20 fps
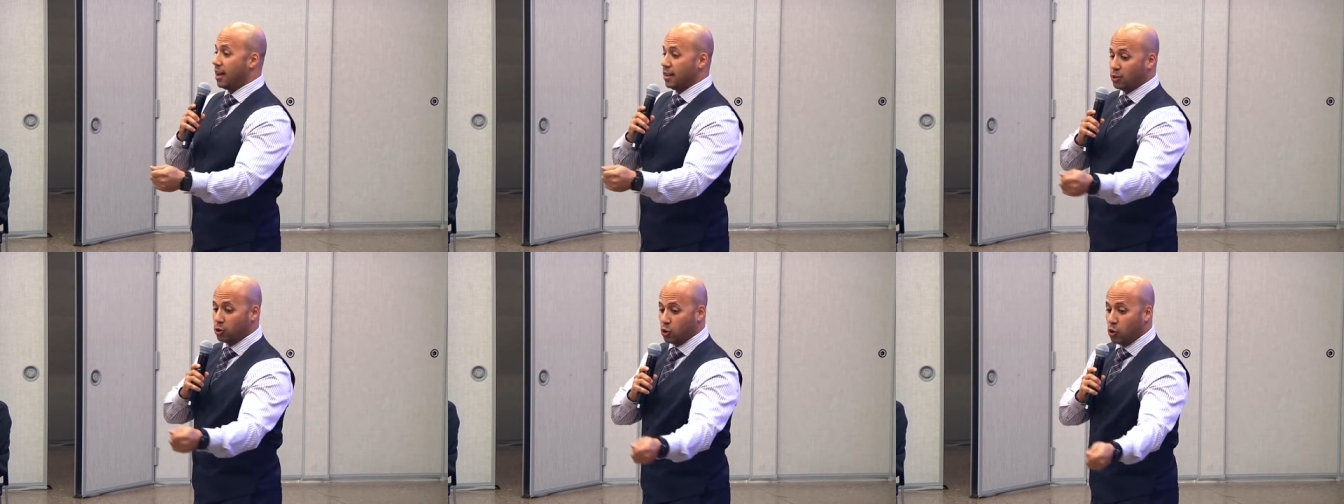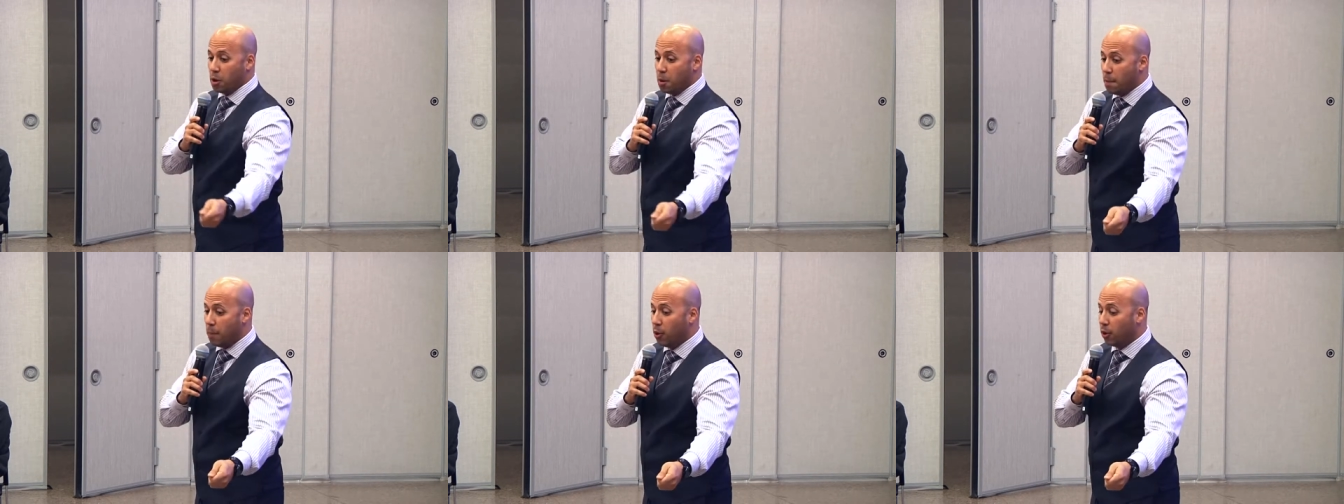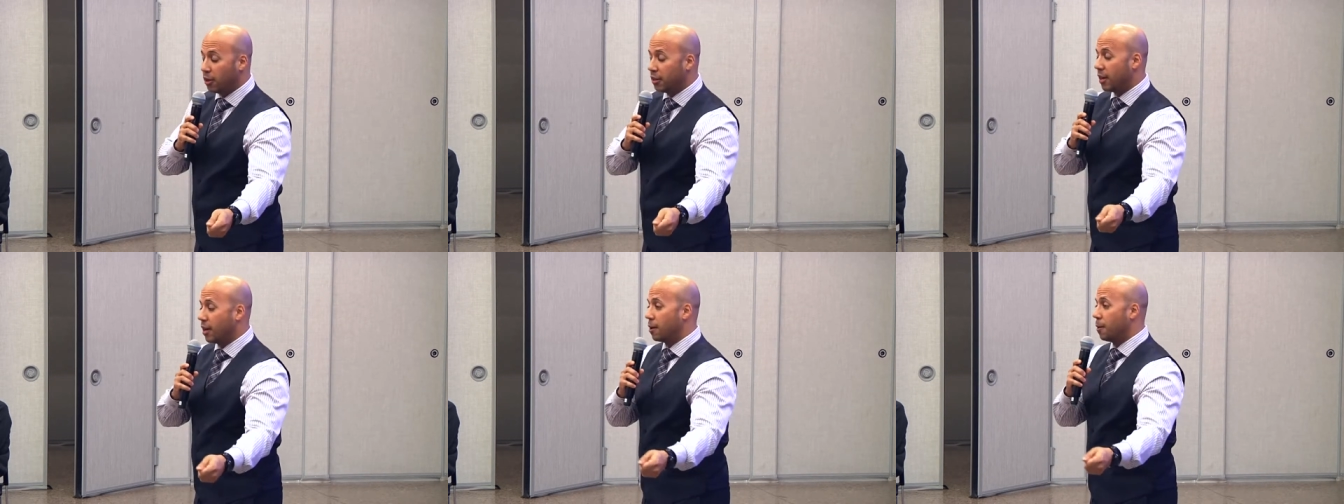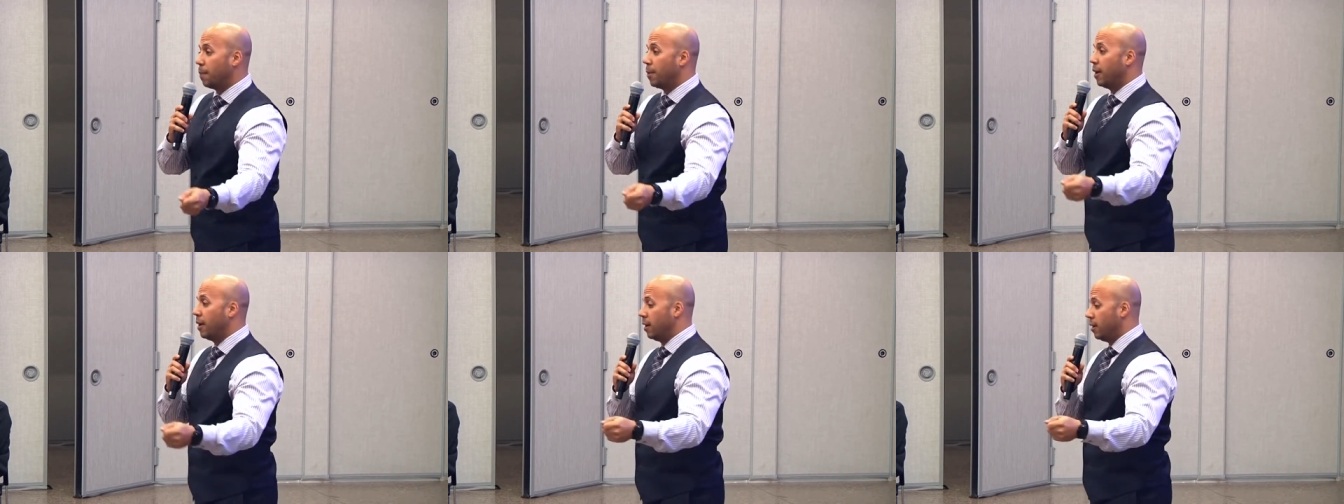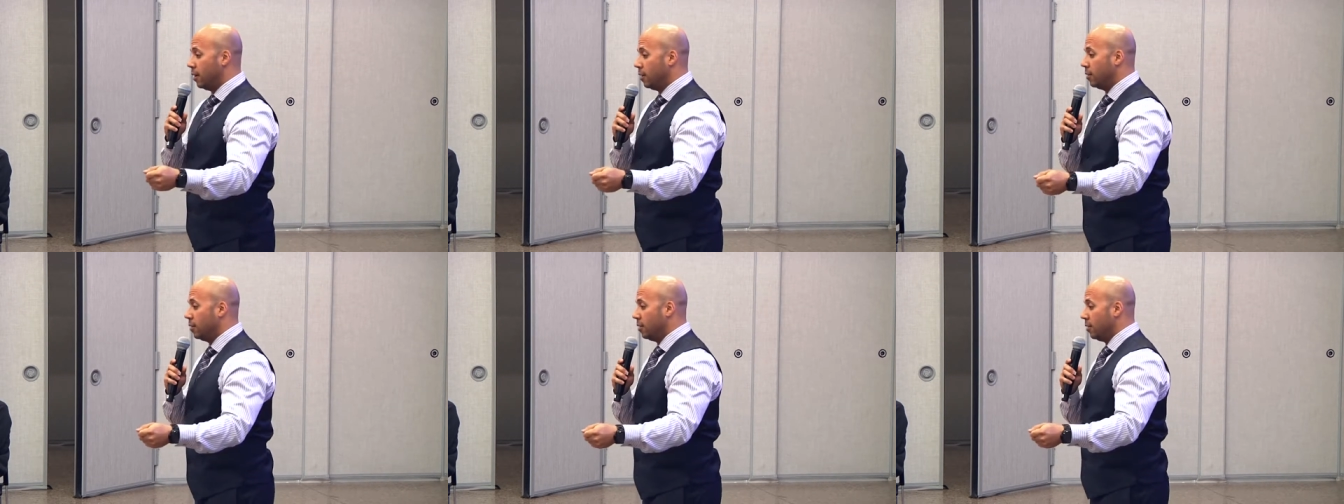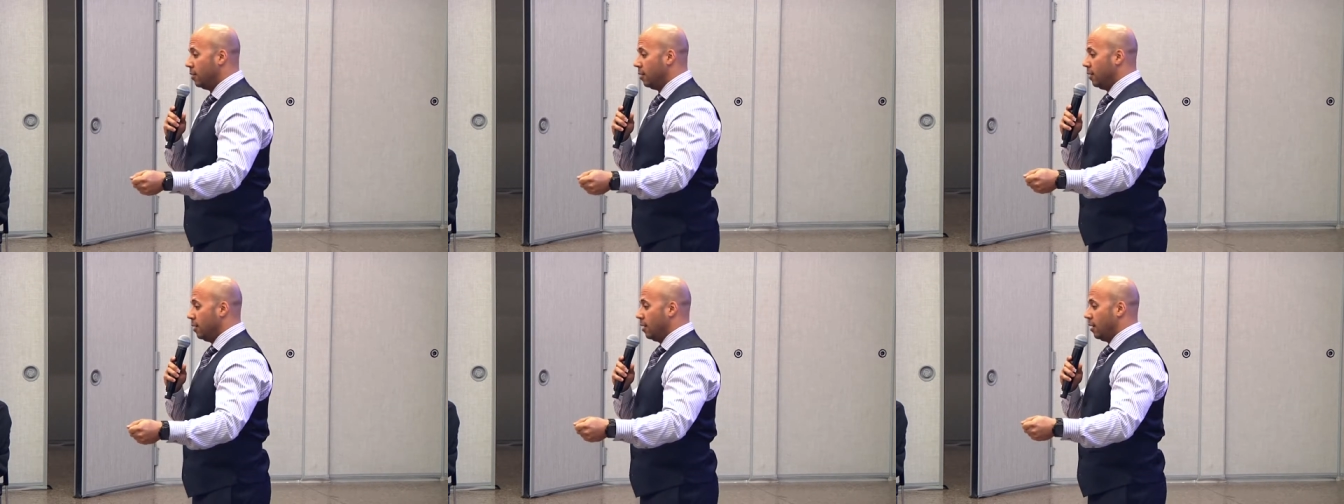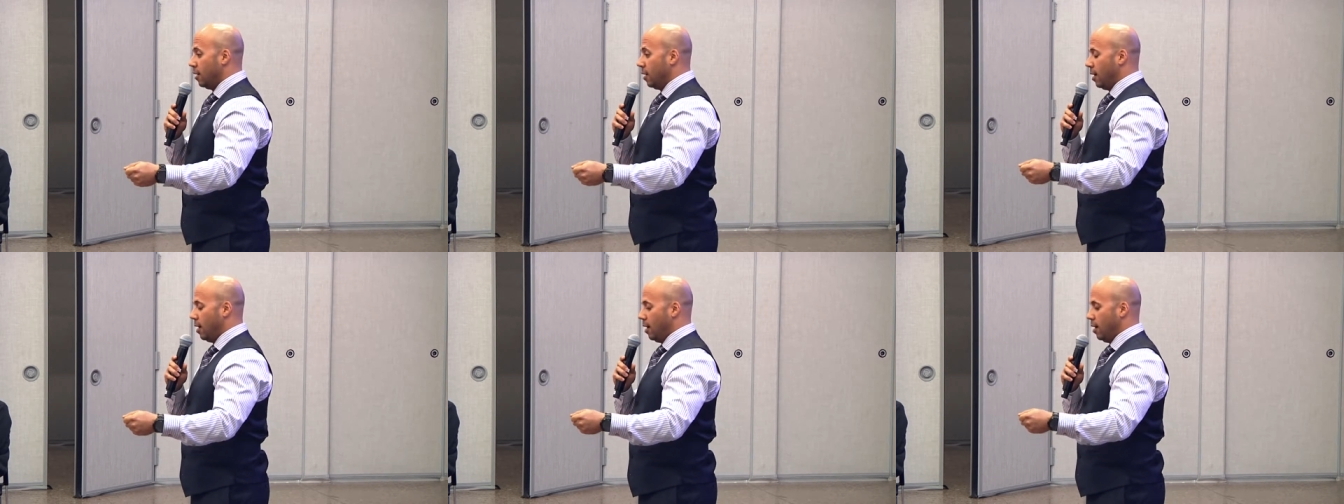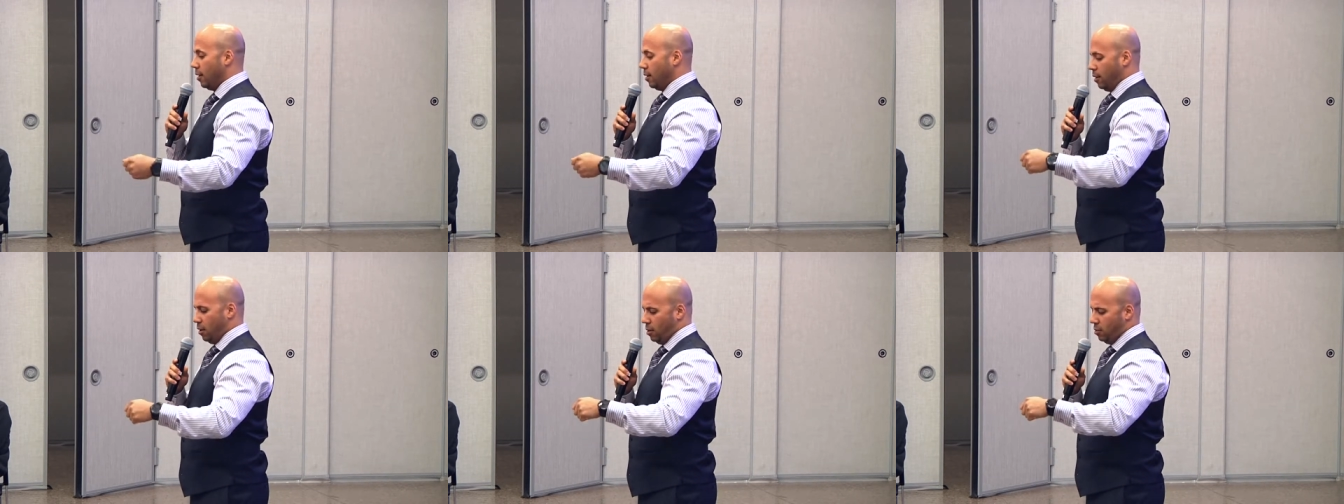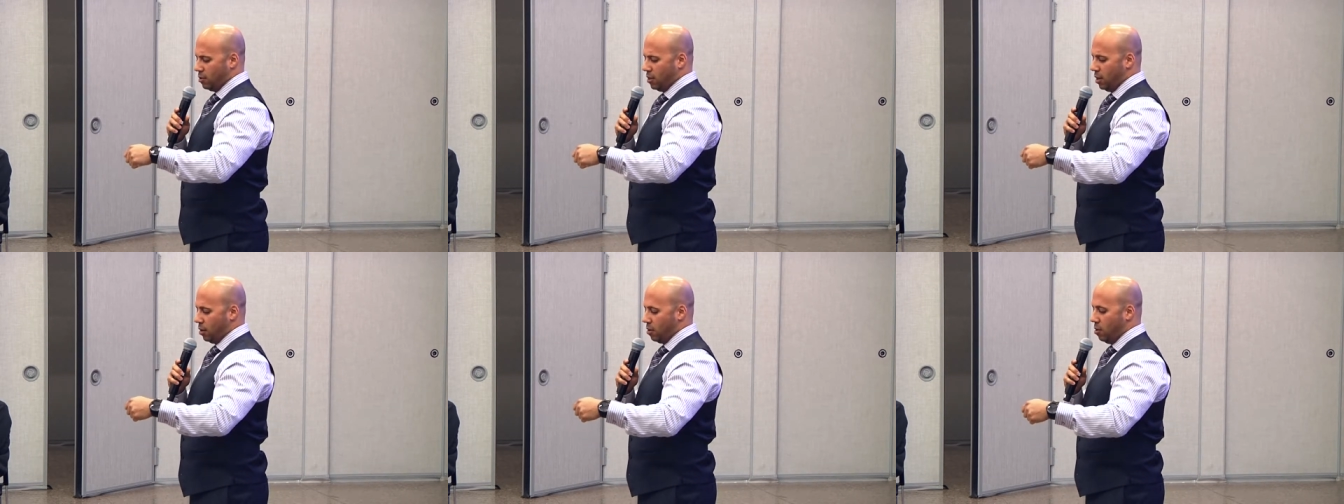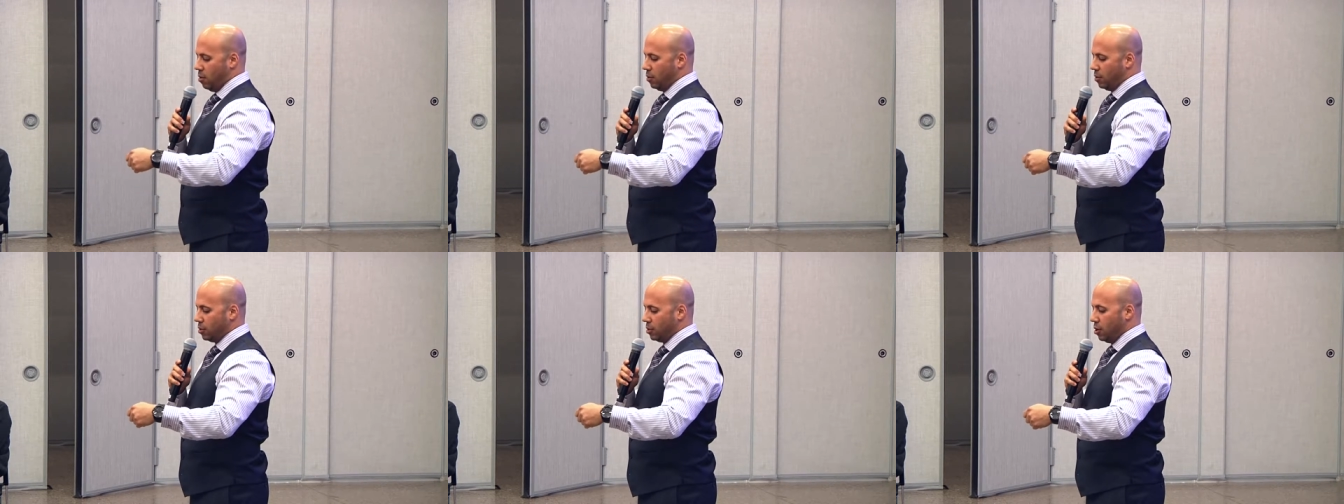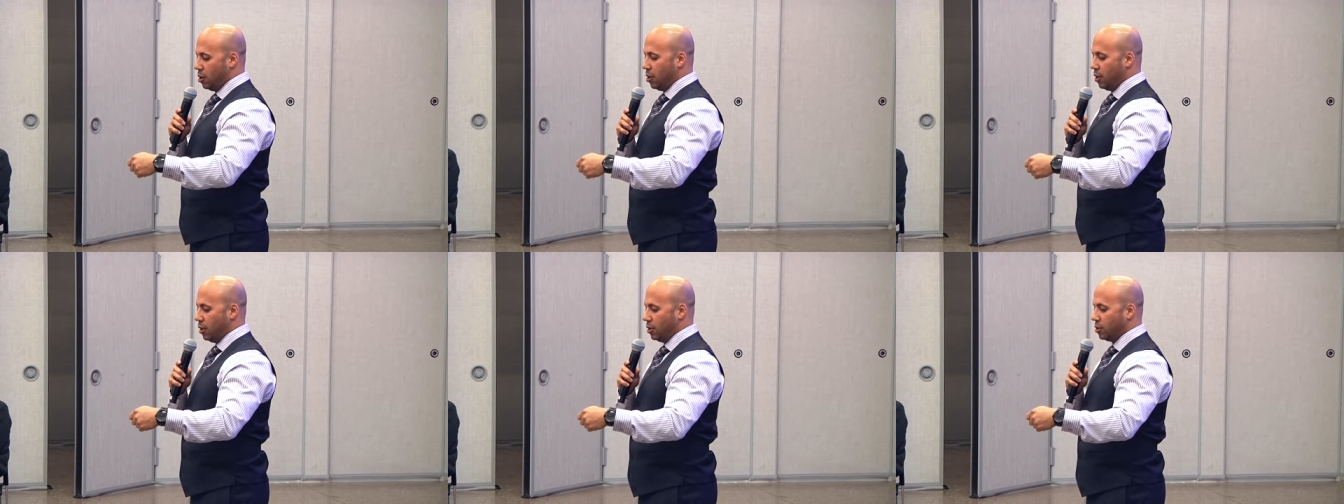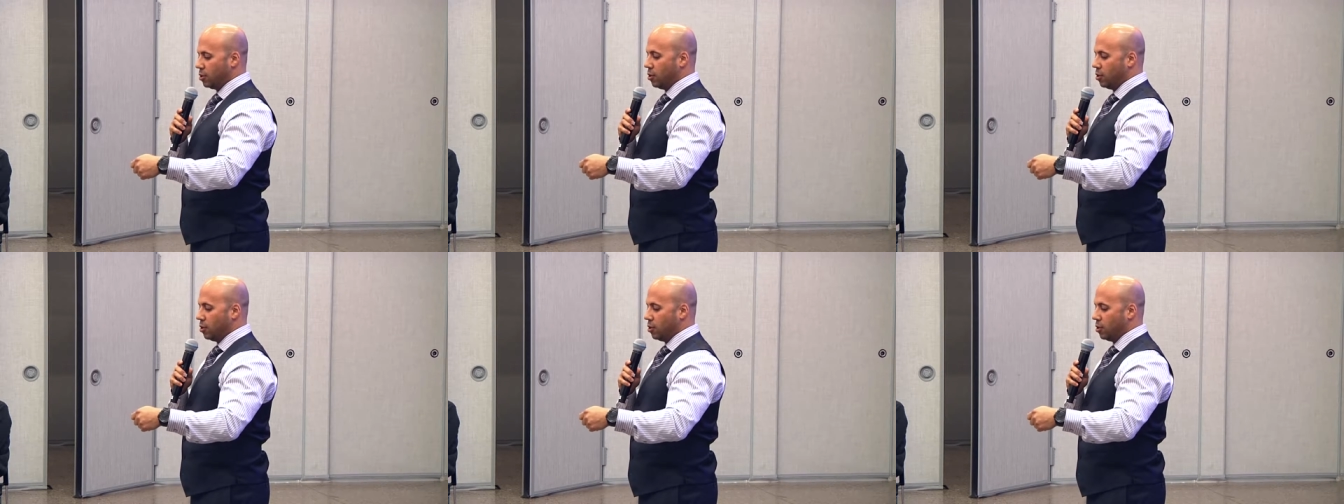I saw him pulling out a pan, and he was like, oh, it's dirty.